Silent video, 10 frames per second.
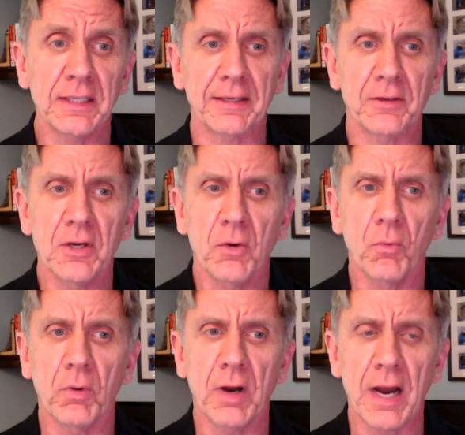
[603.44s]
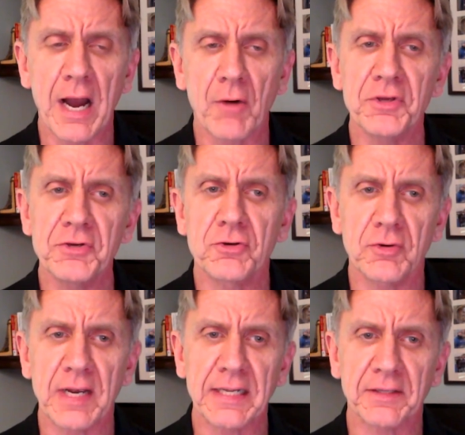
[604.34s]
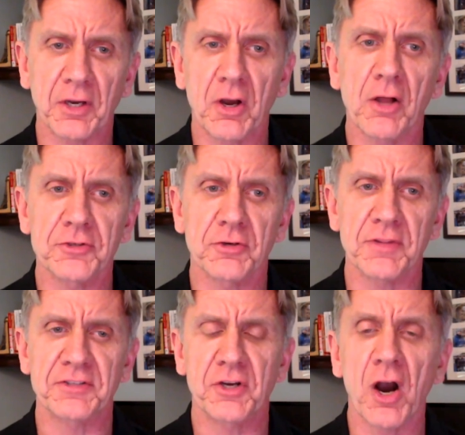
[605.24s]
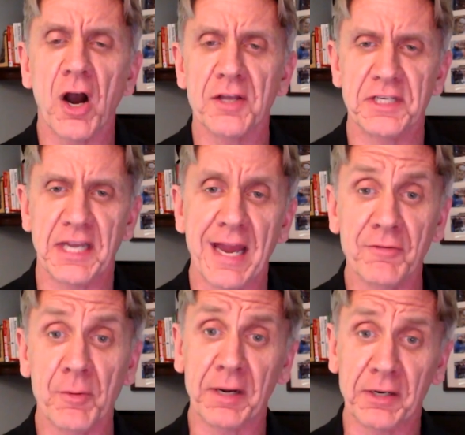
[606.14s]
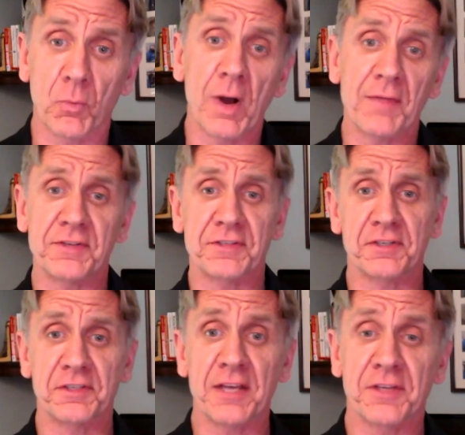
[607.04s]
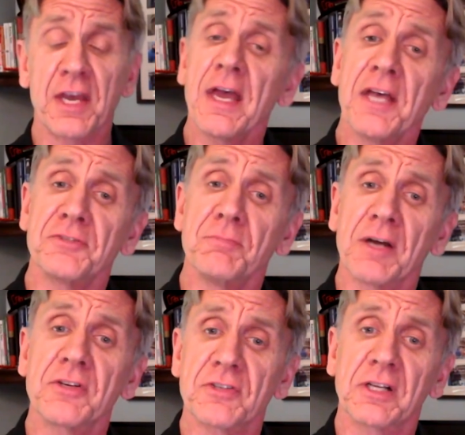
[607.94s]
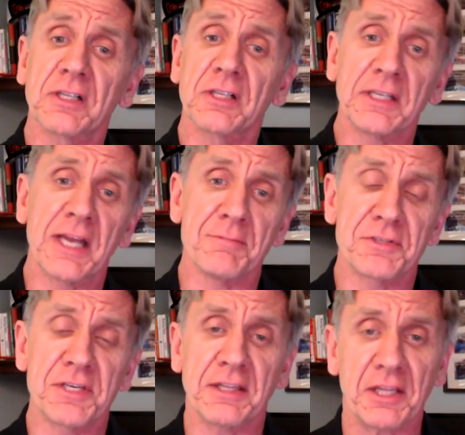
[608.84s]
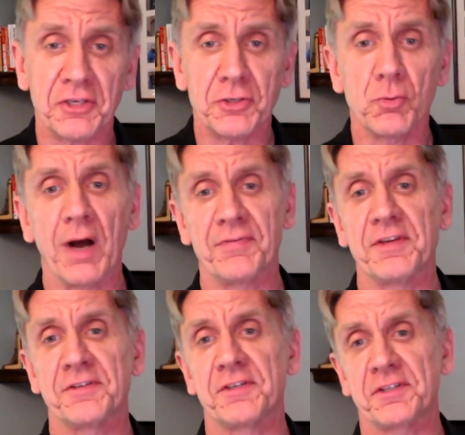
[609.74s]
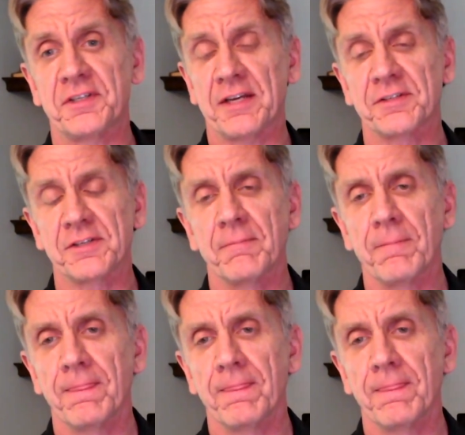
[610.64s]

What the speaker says: Like, how are you creating the culture that's causing everybody to want the success as much as clearly I'm seeing that you want this success?